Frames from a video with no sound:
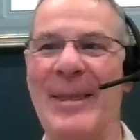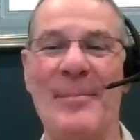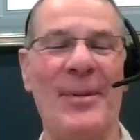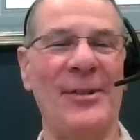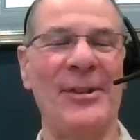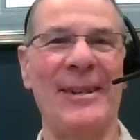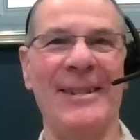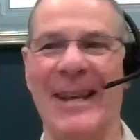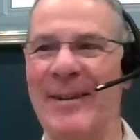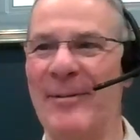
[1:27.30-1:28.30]
the
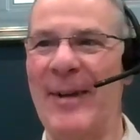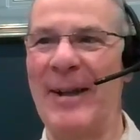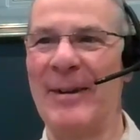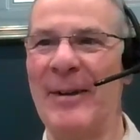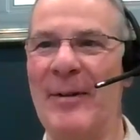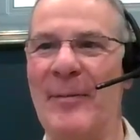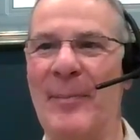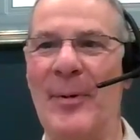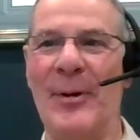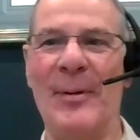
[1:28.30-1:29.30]
president and founder of
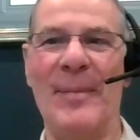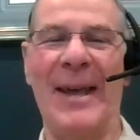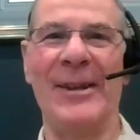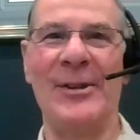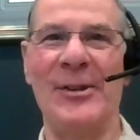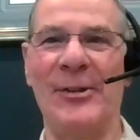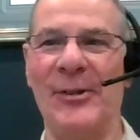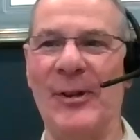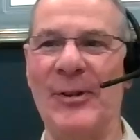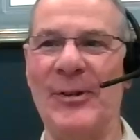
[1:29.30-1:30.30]
Borrum Energy
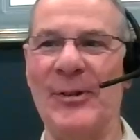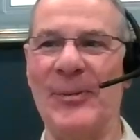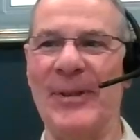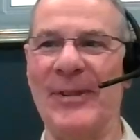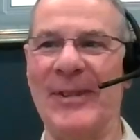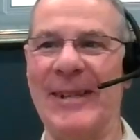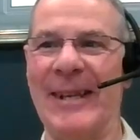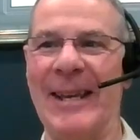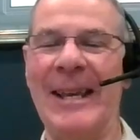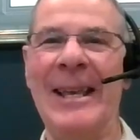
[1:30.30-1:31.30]
Solutions with us
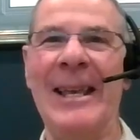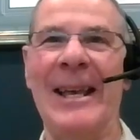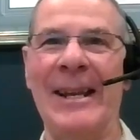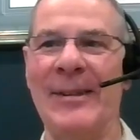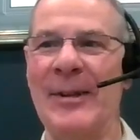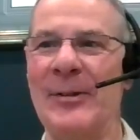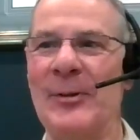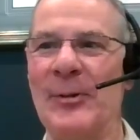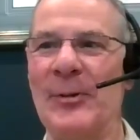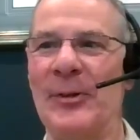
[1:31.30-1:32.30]
today. And he's going to
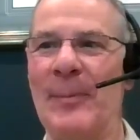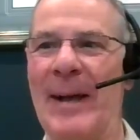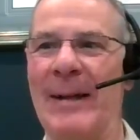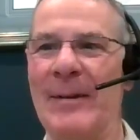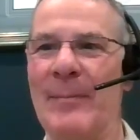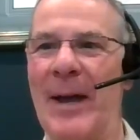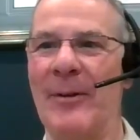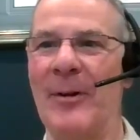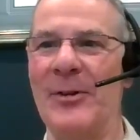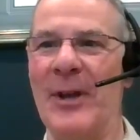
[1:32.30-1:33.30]
talk to us about
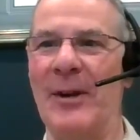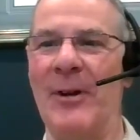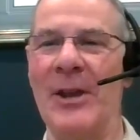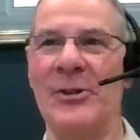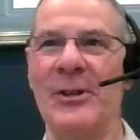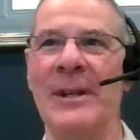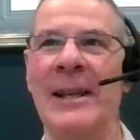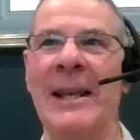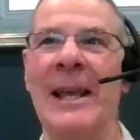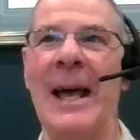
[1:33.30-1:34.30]
microgeneration.
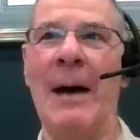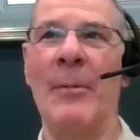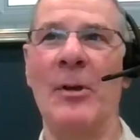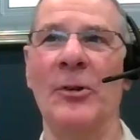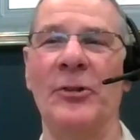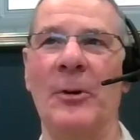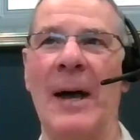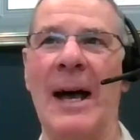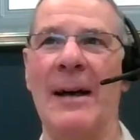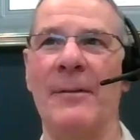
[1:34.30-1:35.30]
And we also
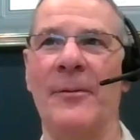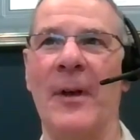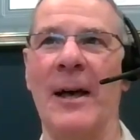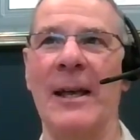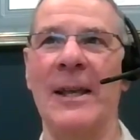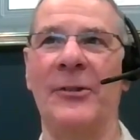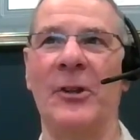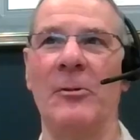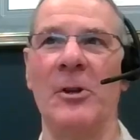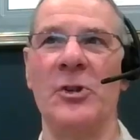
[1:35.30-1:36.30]
have
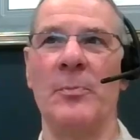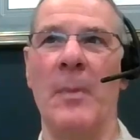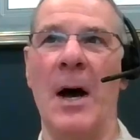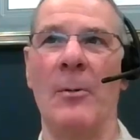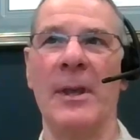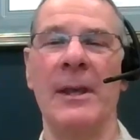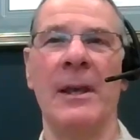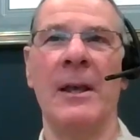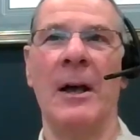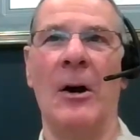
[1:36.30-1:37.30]
Issa Rishmawi
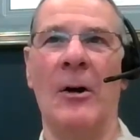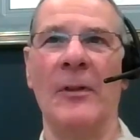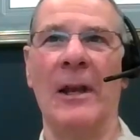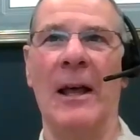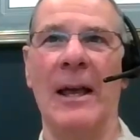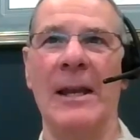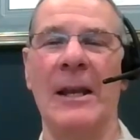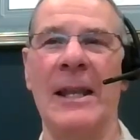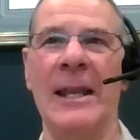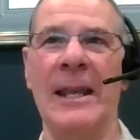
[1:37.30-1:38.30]
on the
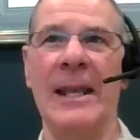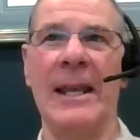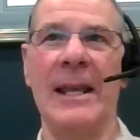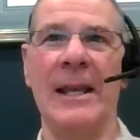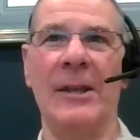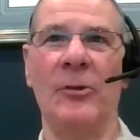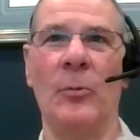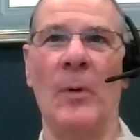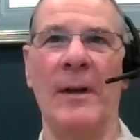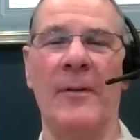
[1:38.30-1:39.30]
line. He
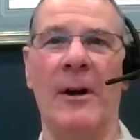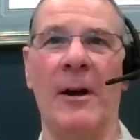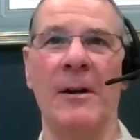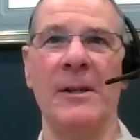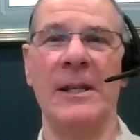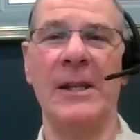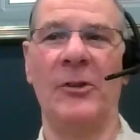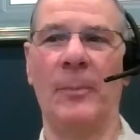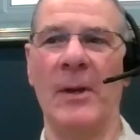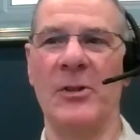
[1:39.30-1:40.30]
is one of our R&D
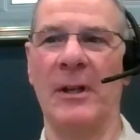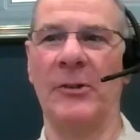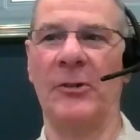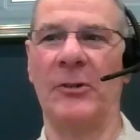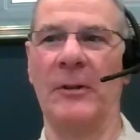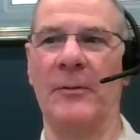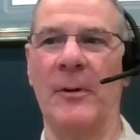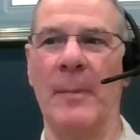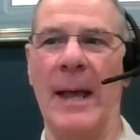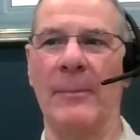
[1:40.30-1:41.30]
specialists
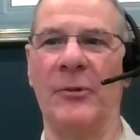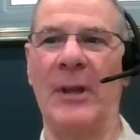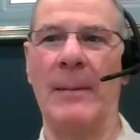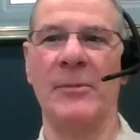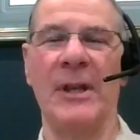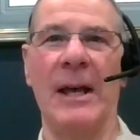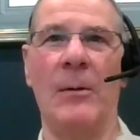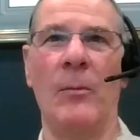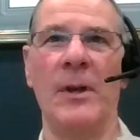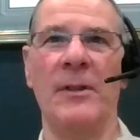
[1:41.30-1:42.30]
from MSAM to
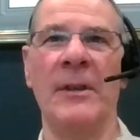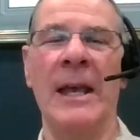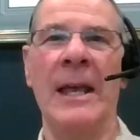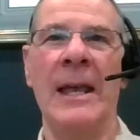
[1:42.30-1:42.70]
help with